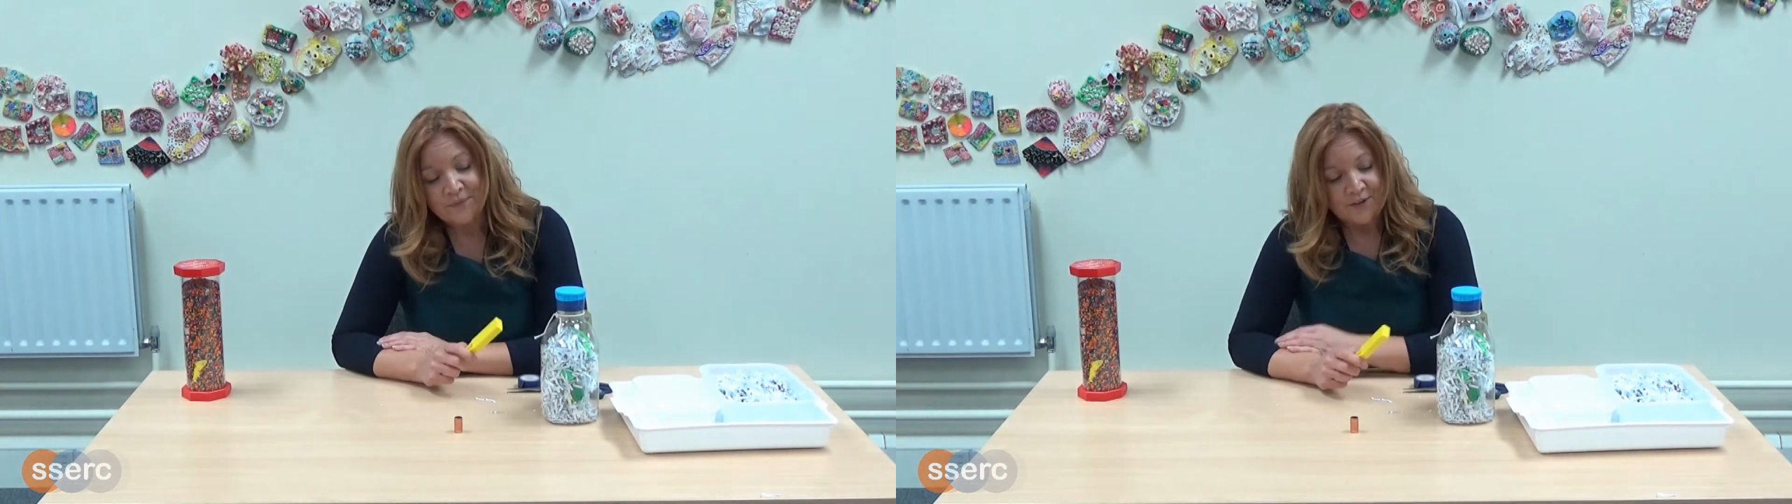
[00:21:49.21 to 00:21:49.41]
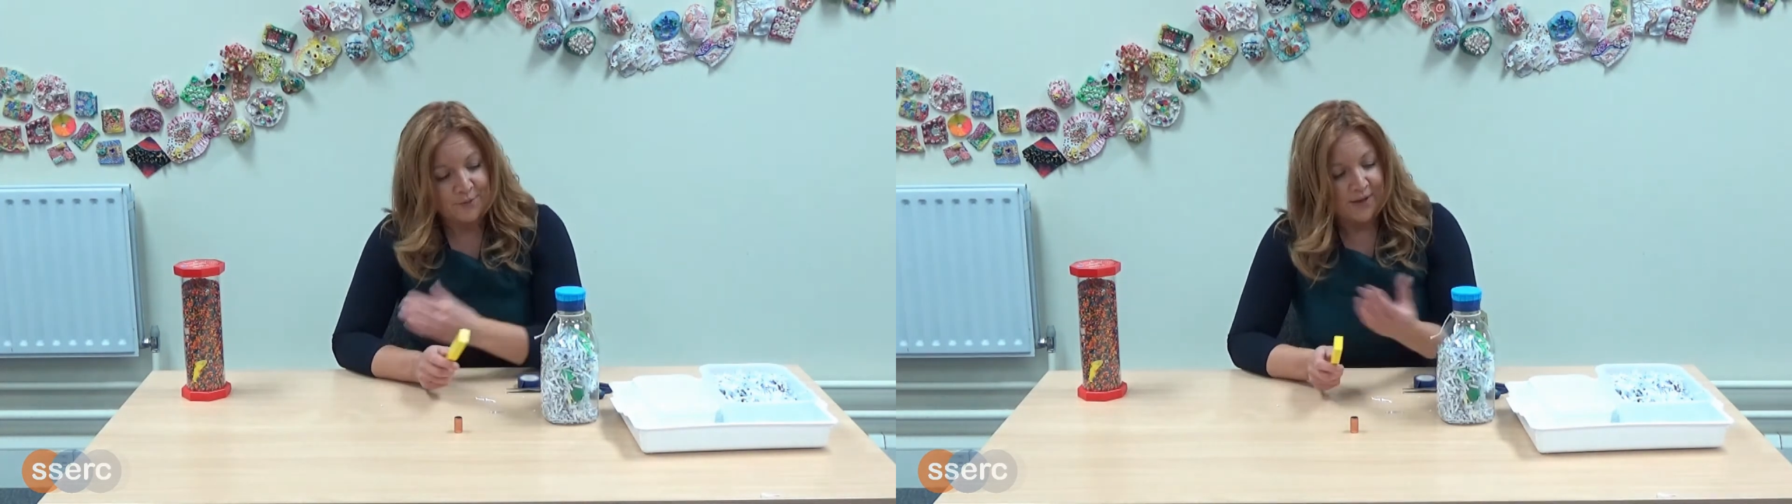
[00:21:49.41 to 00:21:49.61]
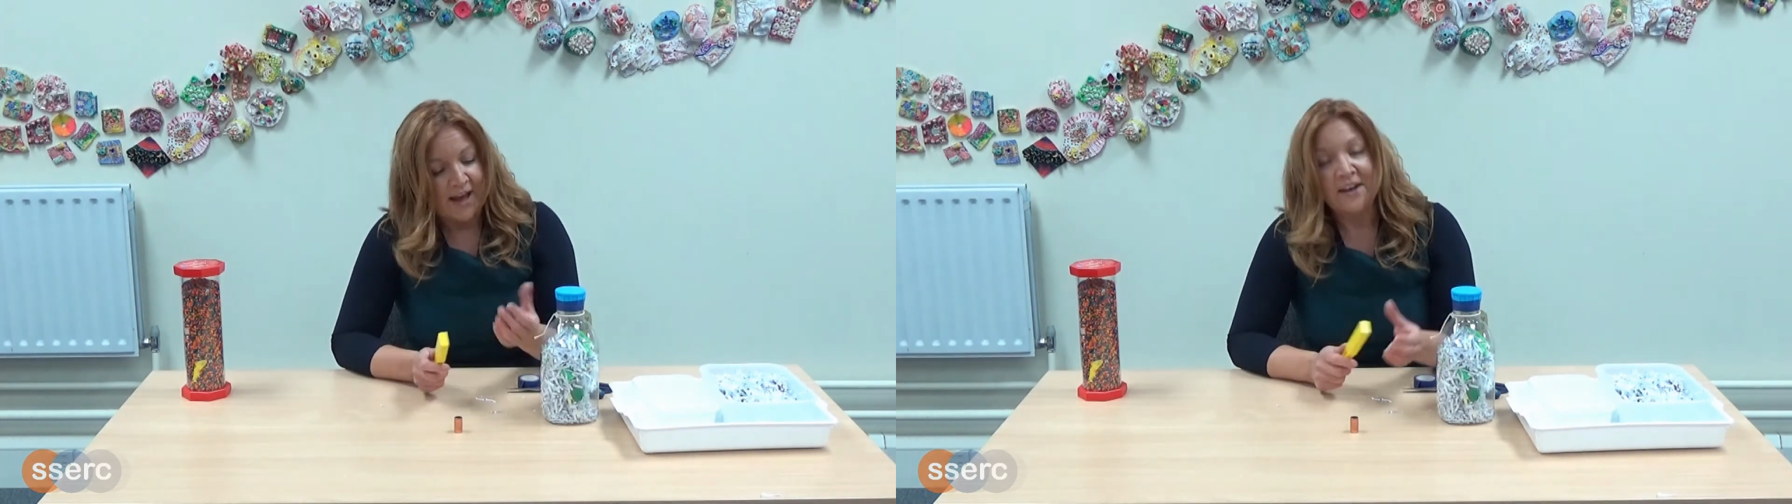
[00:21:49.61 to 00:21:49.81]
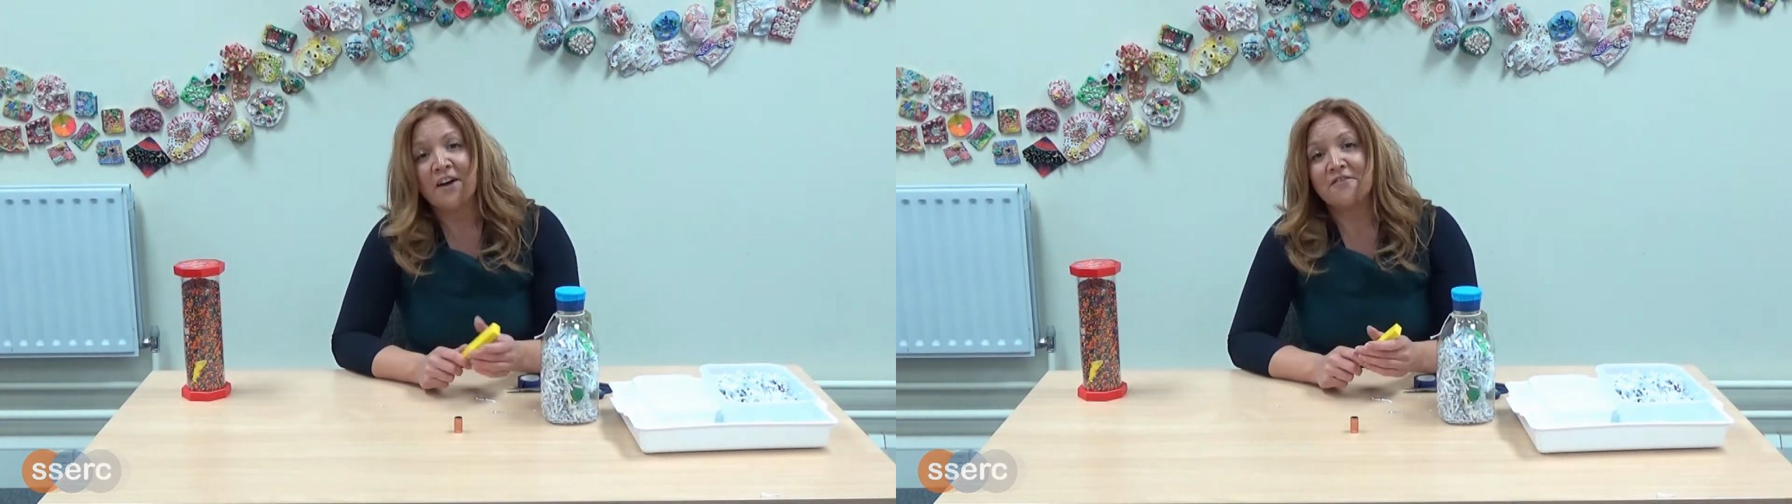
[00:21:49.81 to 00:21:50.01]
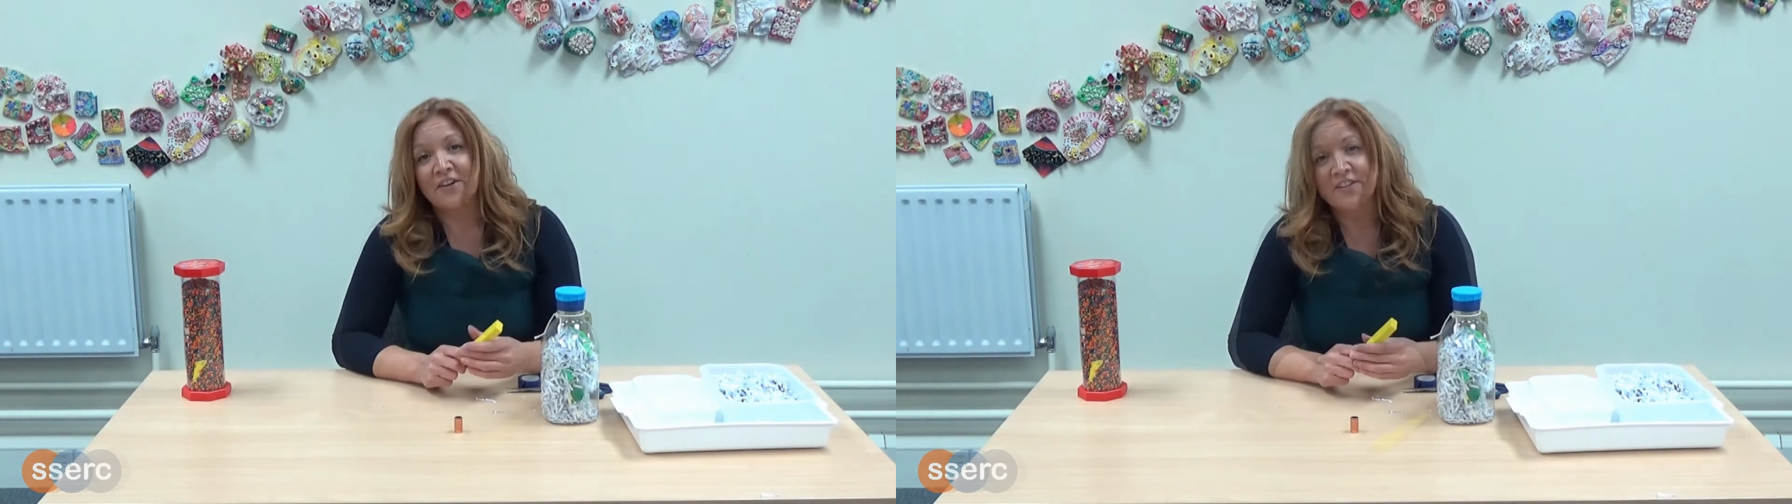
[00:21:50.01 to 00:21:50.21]
So again,
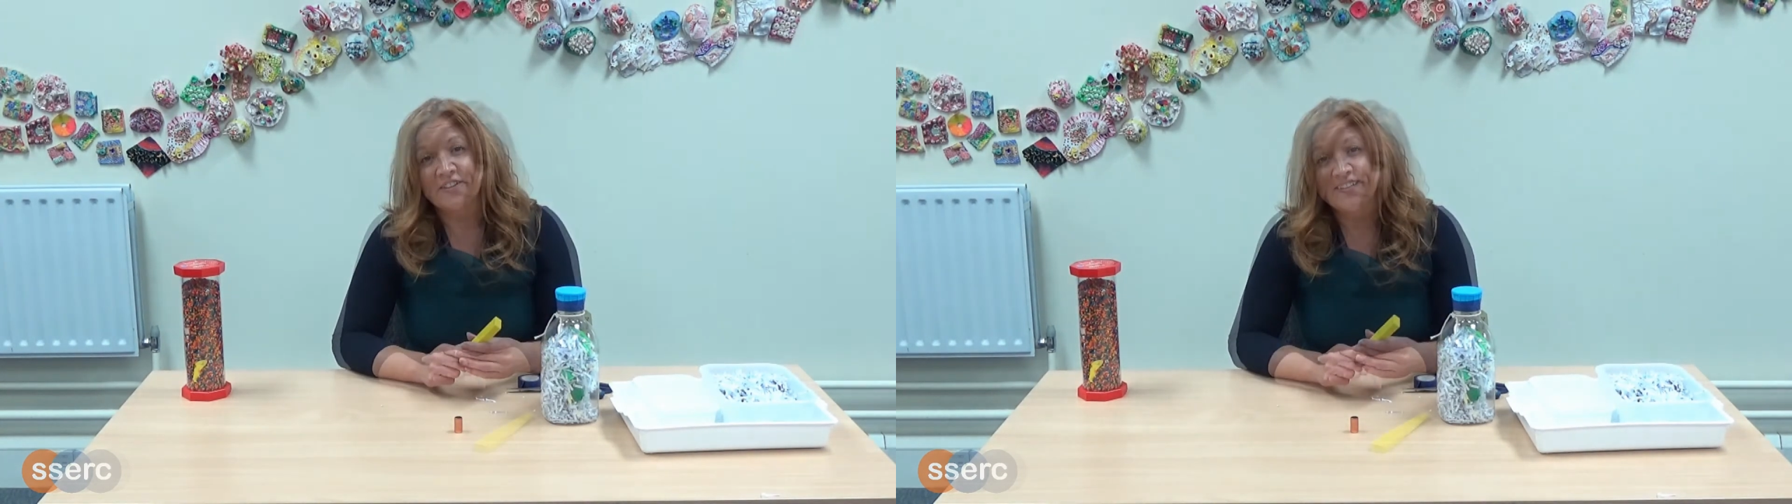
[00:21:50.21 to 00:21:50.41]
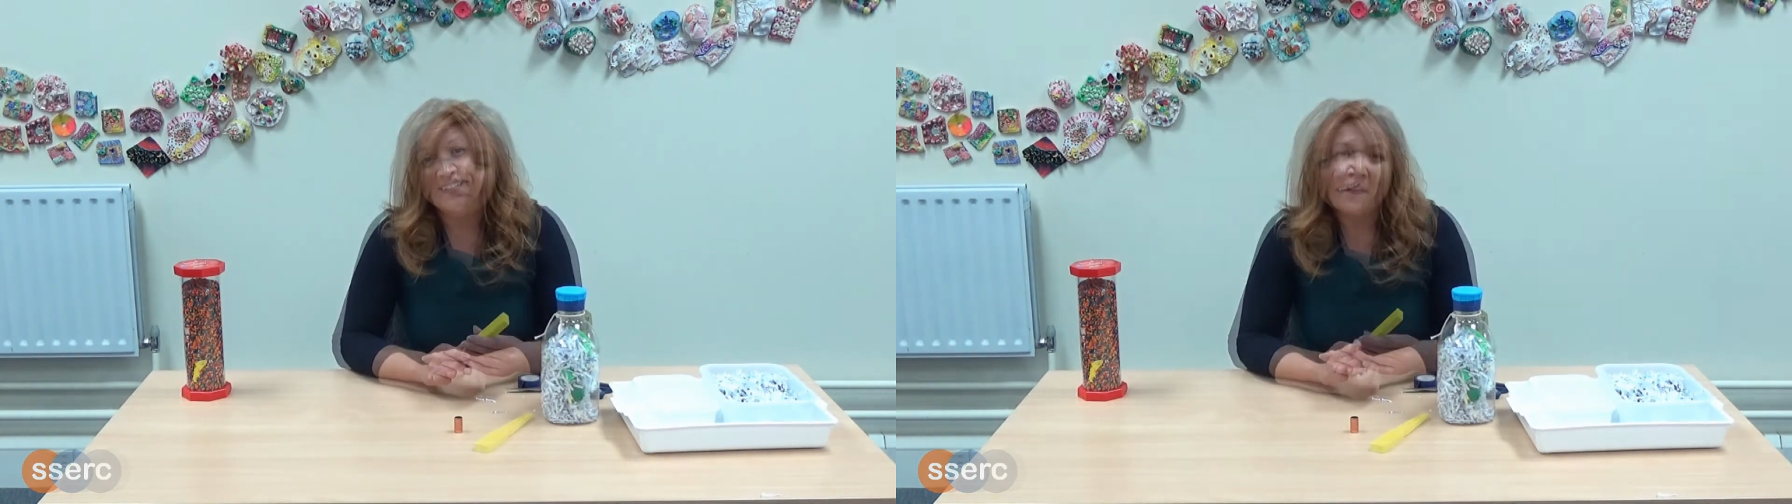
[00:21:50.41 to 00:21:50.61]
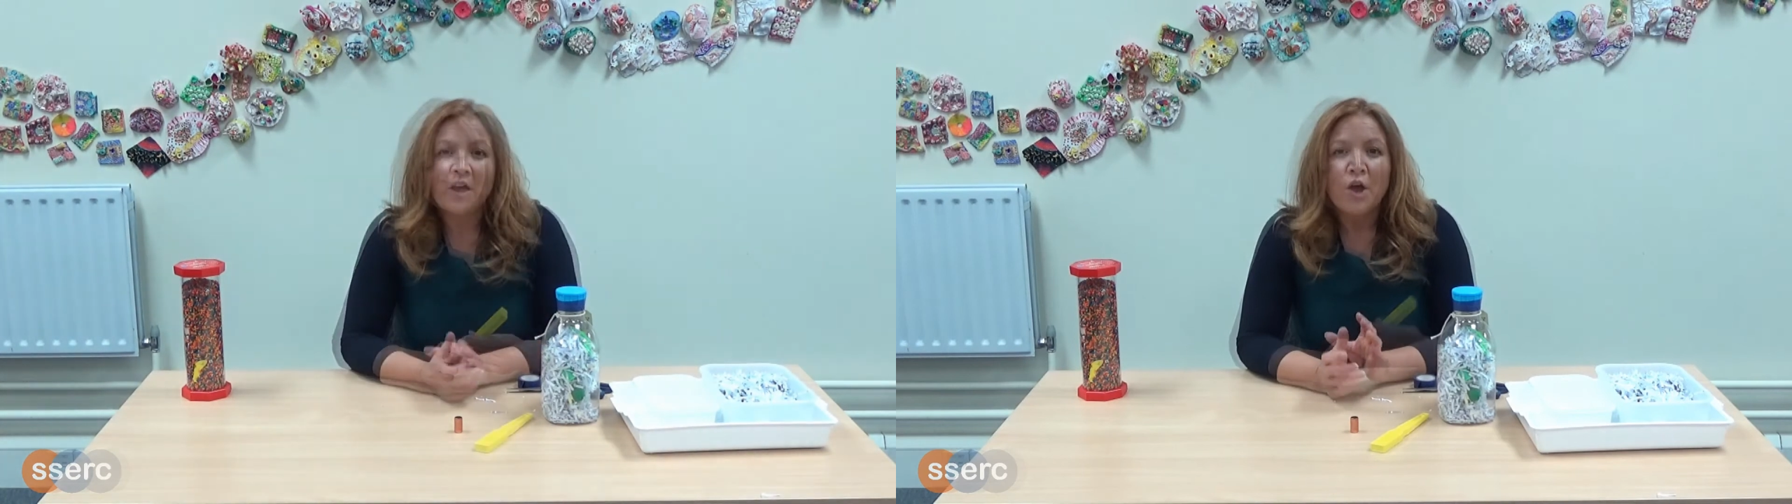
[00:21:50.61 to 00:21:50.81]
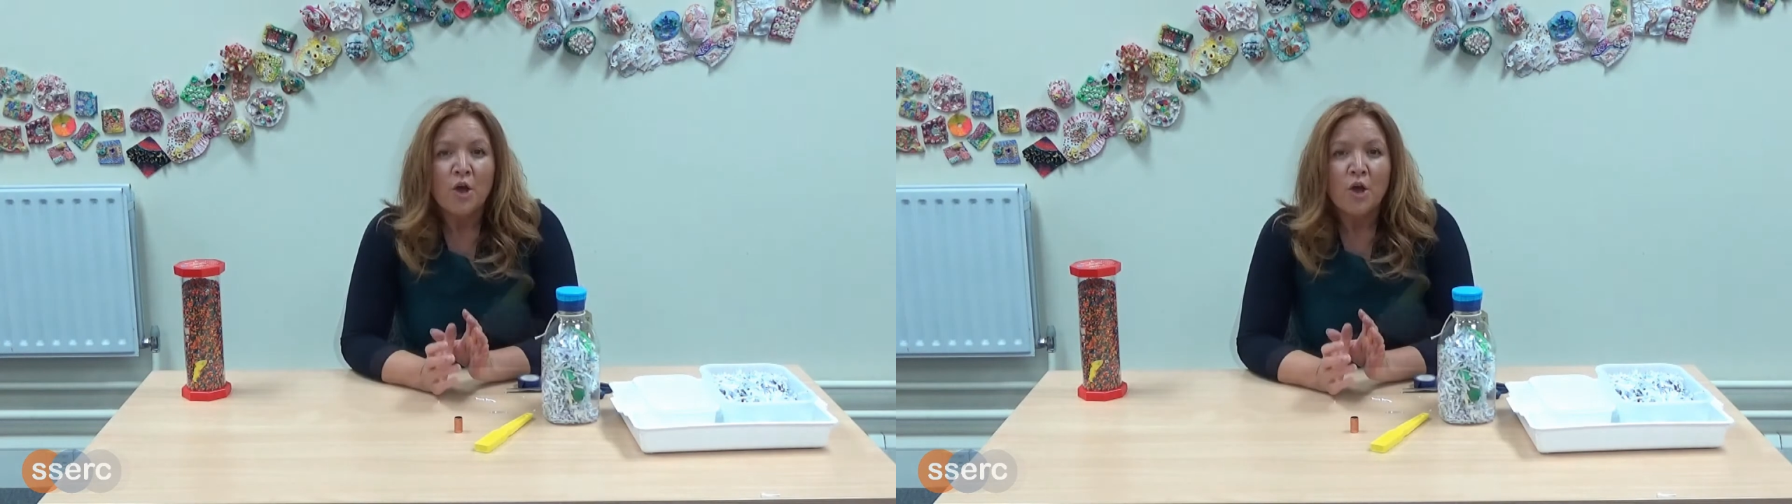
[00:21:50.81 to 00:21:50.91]
a further idea.